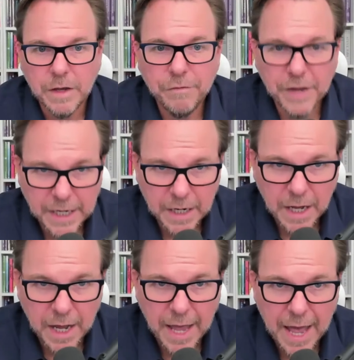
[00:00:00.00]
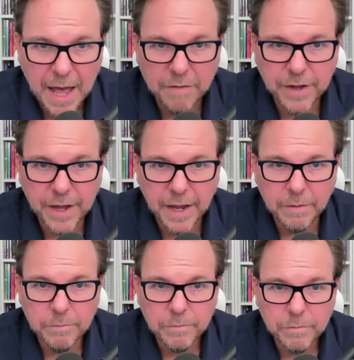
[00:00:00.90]
Vicky and I have
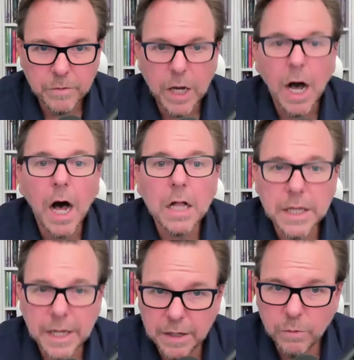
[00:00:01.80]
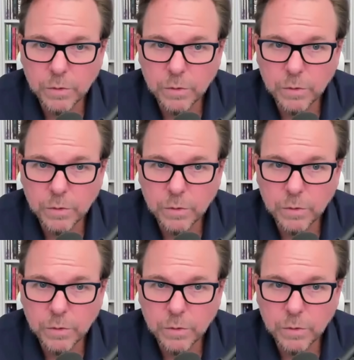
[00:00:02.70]
a colleague,